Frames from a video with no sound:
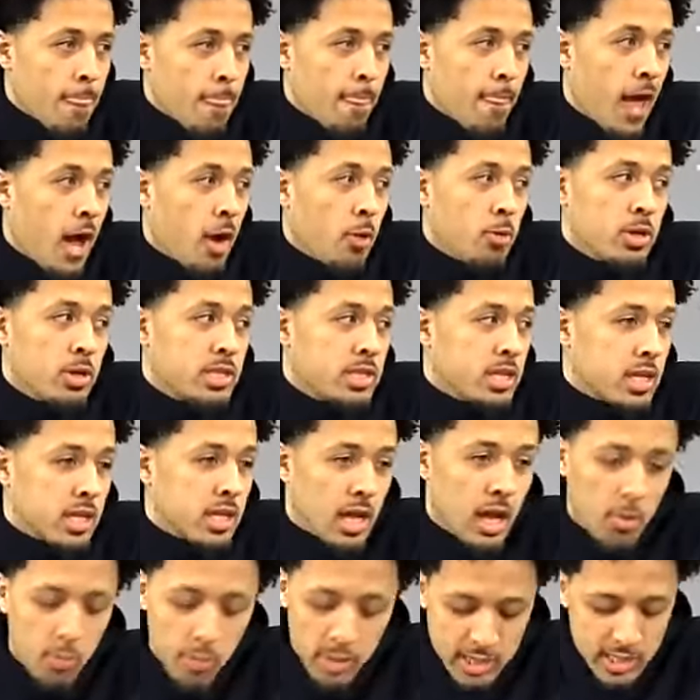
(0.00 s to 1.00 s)
I wish it
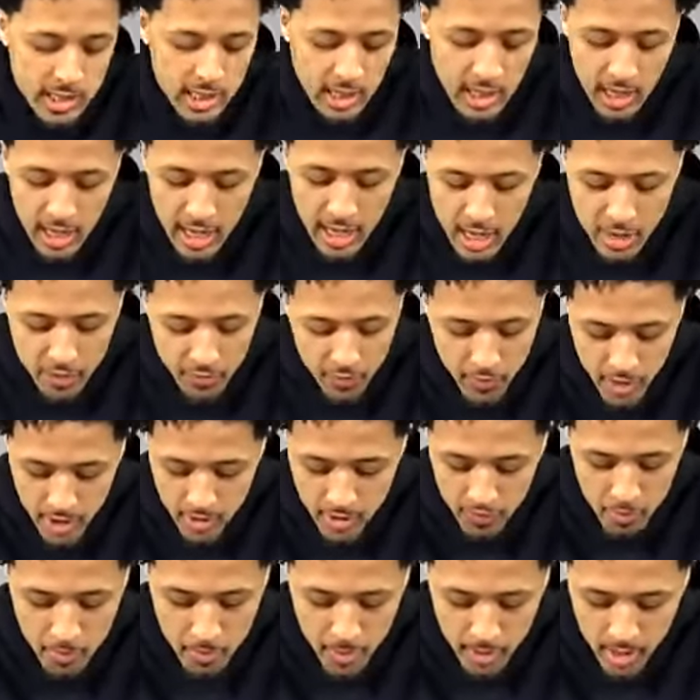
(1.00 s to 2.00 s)
could last
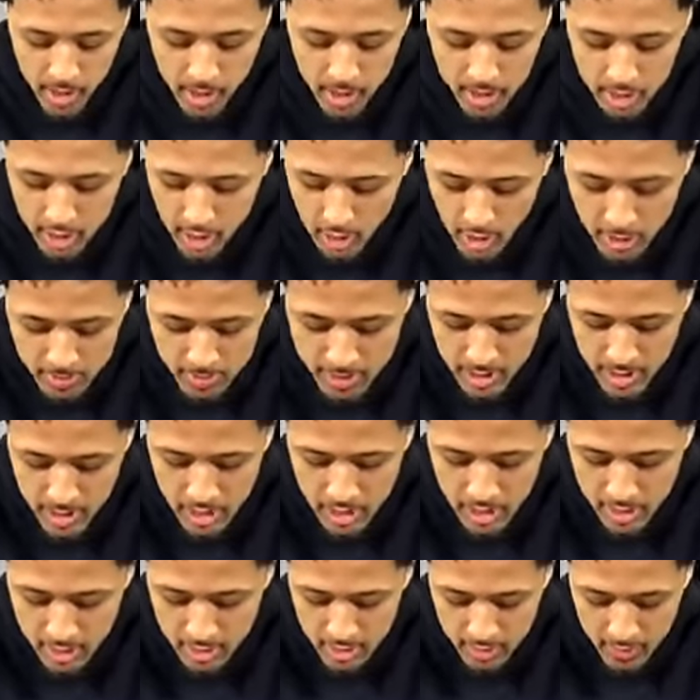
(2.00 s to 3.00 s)
forever, but, you know what I'm
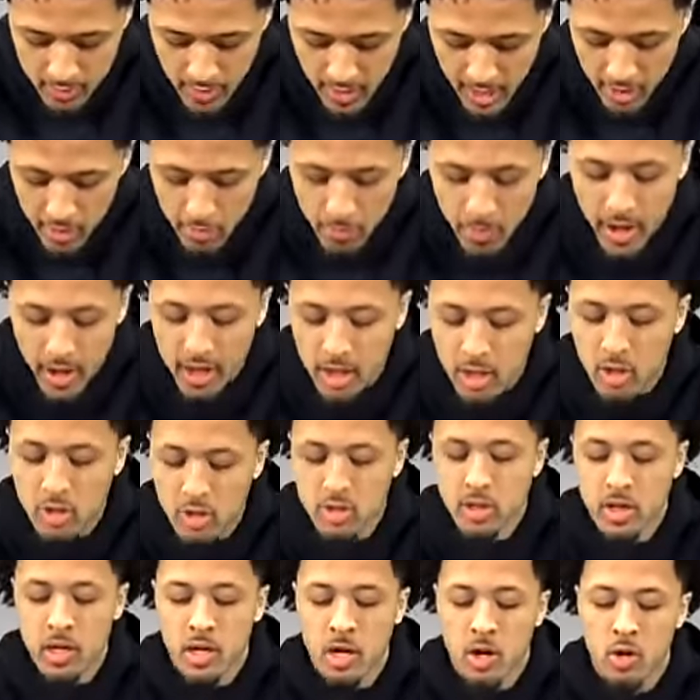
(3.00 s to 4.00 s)
saying, everybody
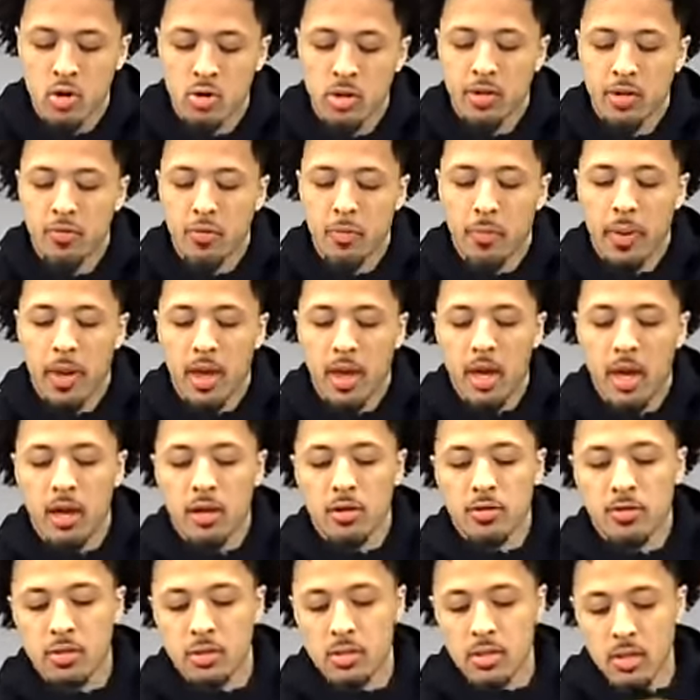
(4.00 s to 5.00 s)
goes on their own different
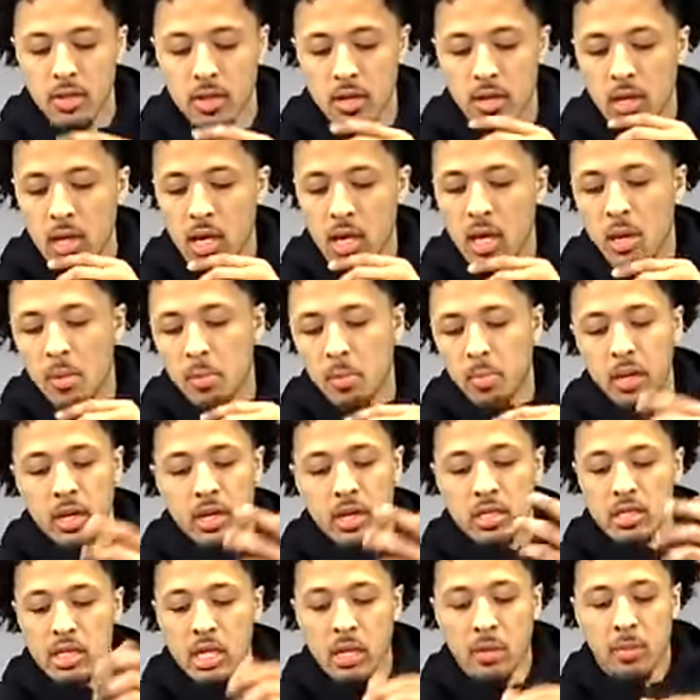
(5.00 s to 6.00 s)
paths. But
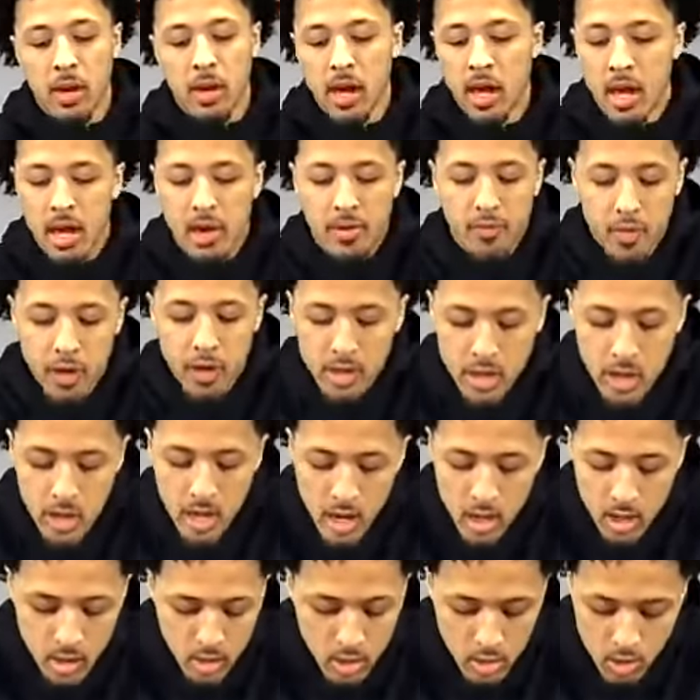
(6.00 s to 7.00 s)
the team I have right
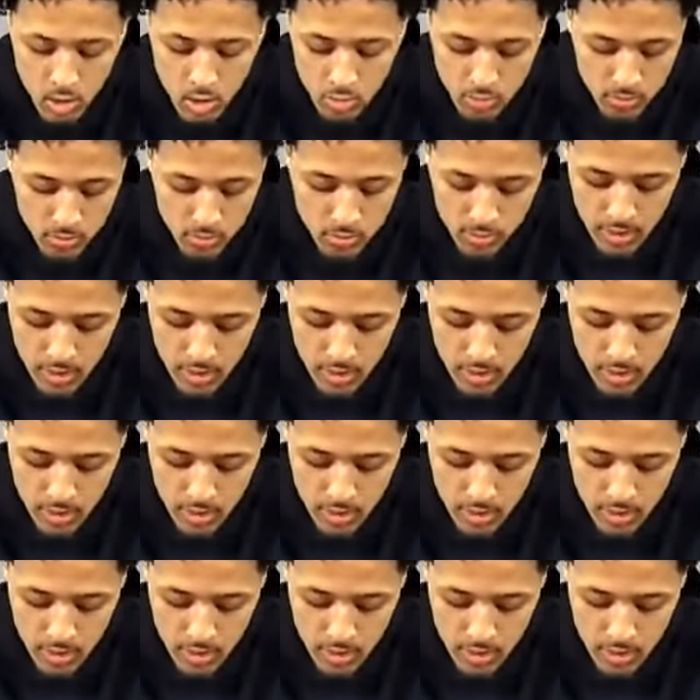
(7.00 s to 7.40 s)
now, you know,